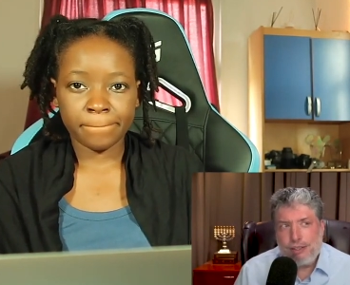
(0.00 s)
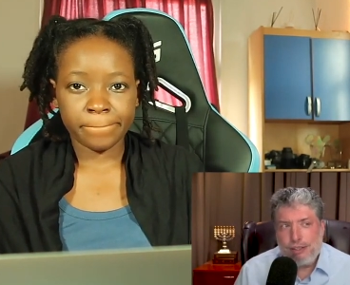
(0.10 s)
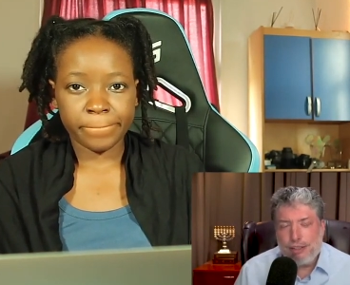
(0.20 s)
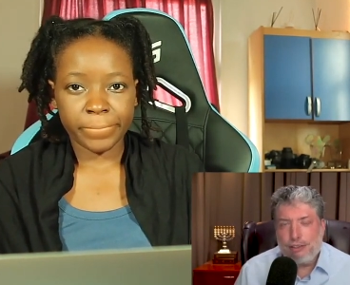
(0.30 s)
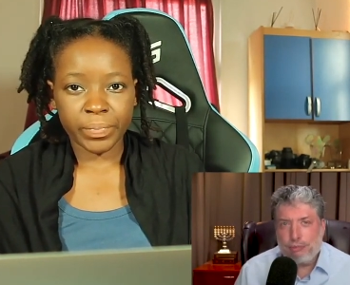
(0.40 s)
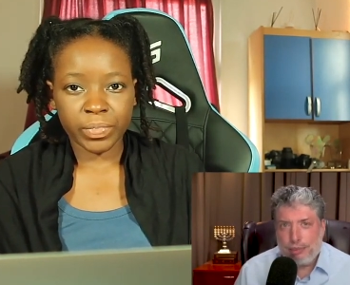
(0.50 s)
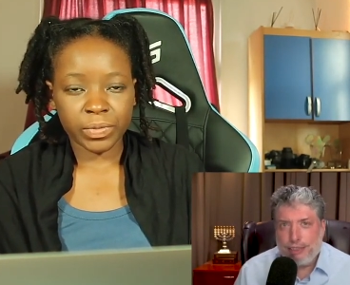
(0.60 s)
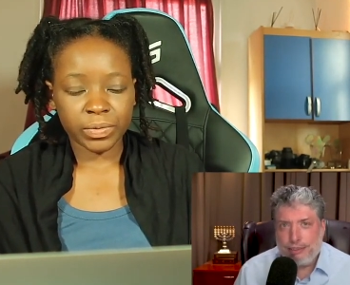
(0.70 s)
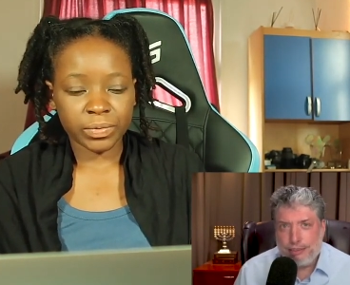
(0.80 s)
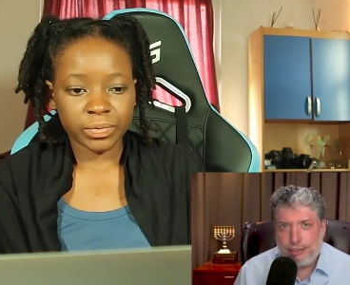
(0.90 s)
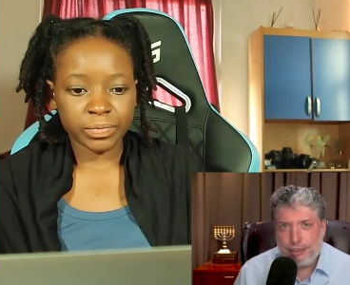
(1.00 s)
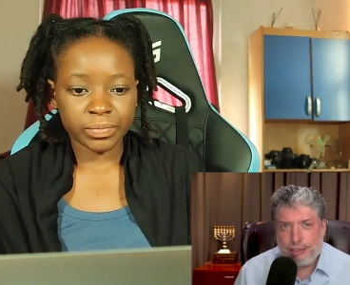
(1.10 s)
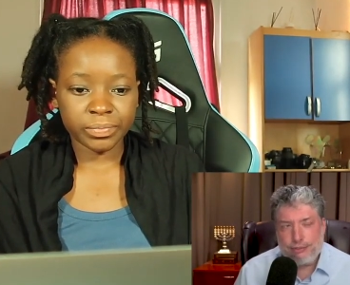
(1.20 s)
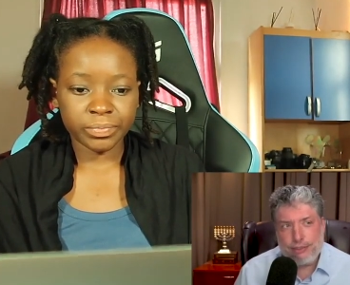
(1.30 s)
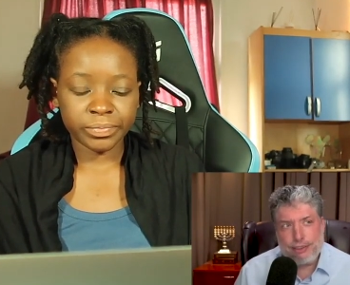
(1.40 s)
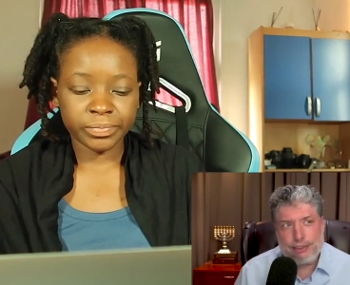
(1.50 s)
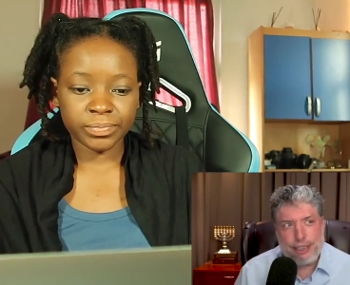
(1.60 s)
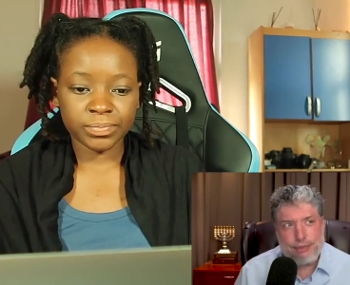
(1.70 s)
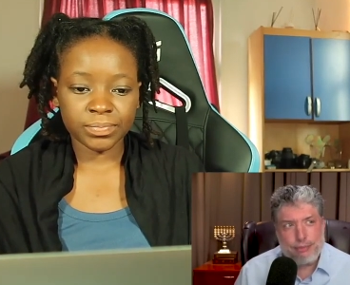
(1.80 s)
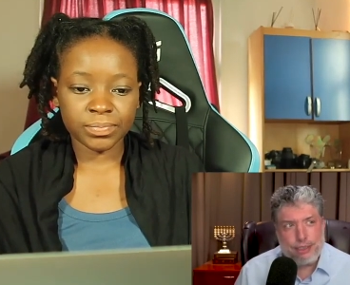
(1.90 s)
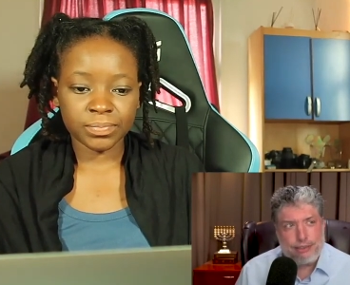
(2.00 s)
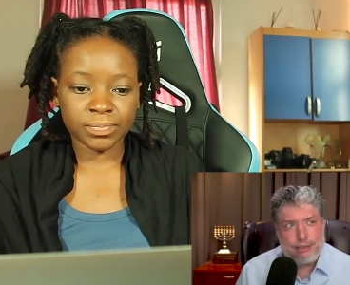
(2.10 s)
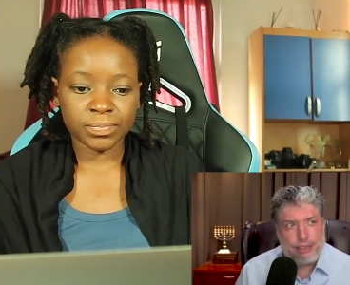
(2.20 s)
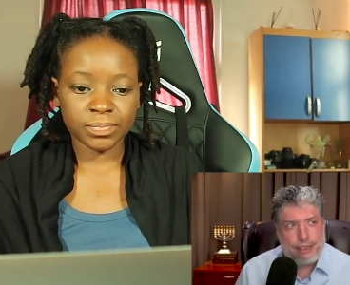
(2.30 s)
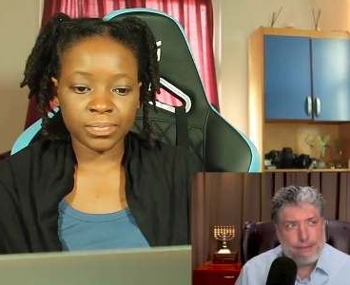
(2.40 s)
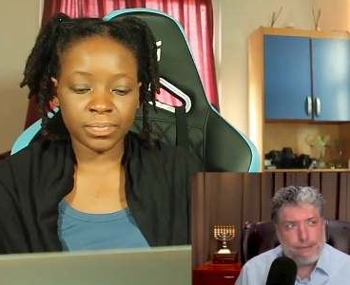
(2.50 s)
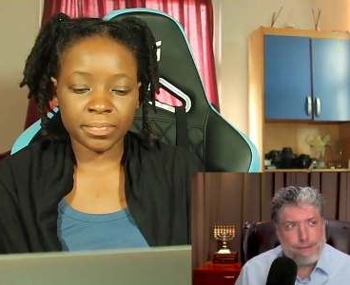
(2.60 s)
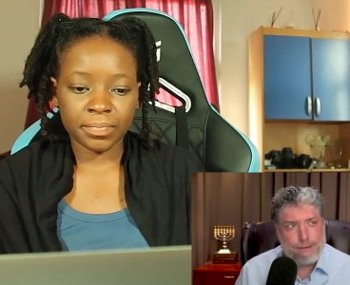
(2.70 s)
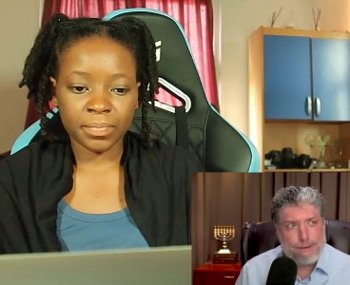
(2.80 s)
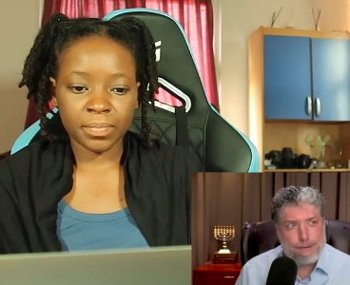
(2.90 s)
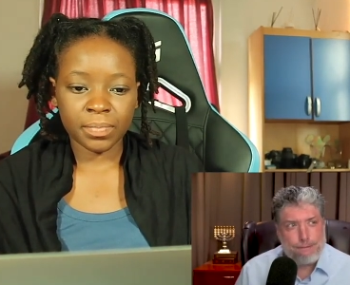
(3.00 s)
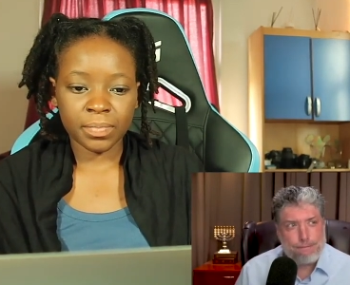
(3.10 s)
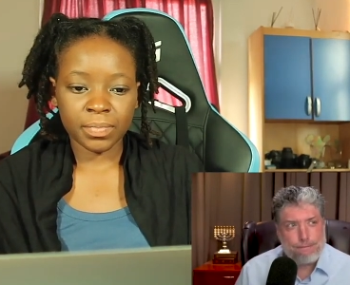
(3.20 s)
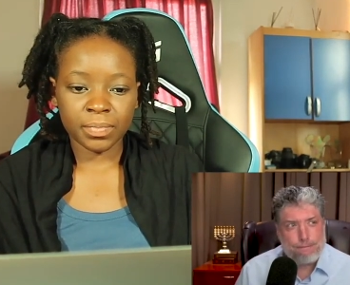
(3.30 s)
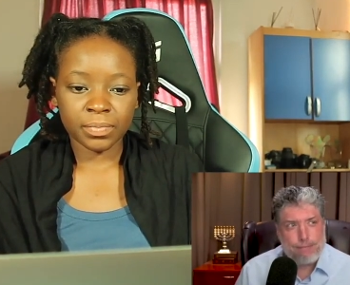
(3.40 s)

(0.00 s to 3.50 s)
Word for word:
Speaker 1: uh, the reason is it's for the same reason that um,